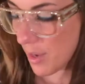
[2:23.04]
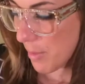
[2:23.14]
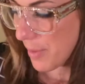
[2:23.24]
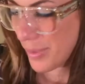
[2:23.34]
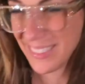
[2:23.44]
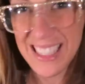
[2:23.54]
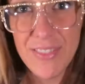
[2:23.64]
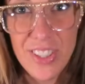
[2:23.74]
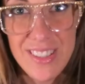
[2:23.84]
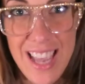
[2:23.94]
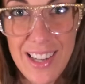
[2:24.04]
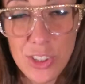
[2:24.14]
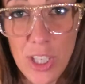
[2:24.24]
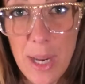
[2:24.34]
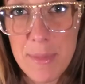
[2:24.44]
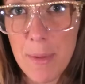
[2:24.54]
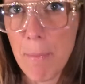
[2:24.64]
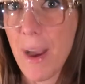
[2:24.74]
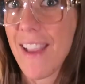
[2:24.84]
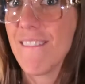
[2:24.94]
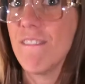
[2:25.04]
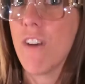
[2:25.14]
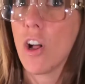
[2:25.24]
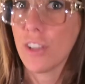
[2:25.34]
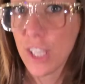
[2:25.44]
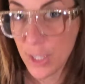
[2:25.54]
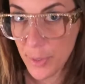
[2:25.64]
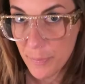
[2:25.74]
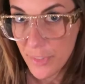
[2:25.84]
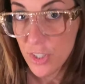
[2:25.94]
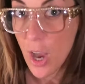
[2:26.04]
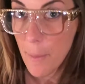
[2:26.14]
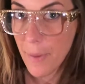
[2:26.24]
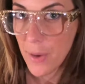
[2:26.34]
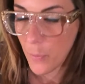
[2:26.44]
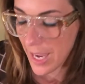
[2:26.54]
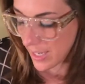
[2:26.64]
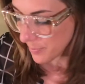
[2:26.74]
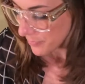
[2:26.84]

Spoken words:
I believe they're 10 grams by volume, not by weight.